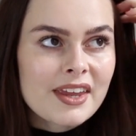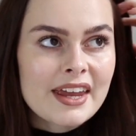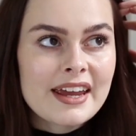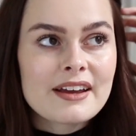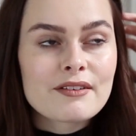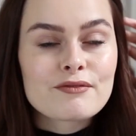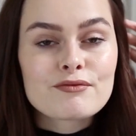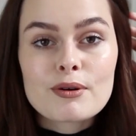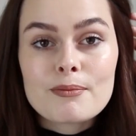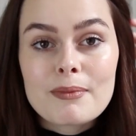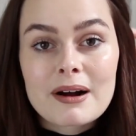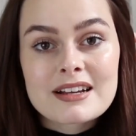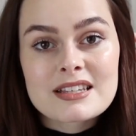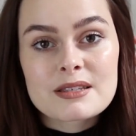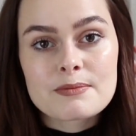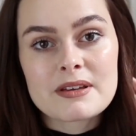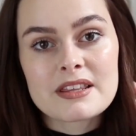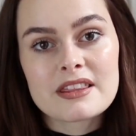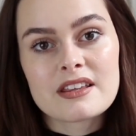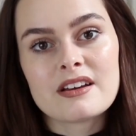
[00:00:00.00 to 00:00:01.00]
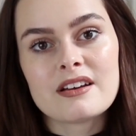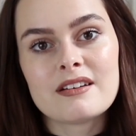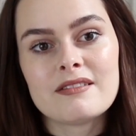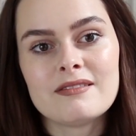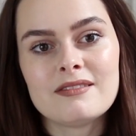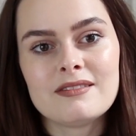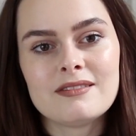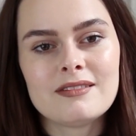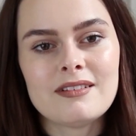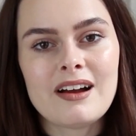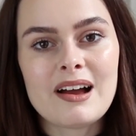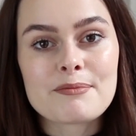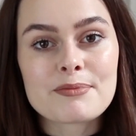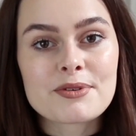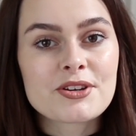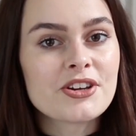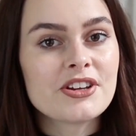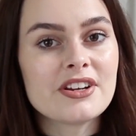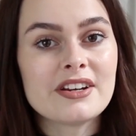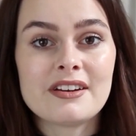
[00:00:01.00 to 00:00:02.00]
it reminds me that
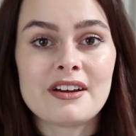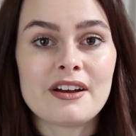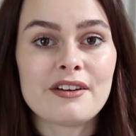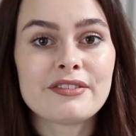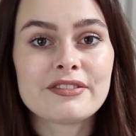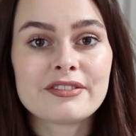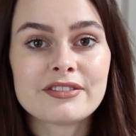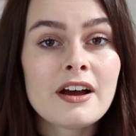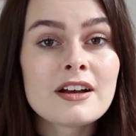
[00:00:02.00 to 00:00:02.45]
I'm good enough.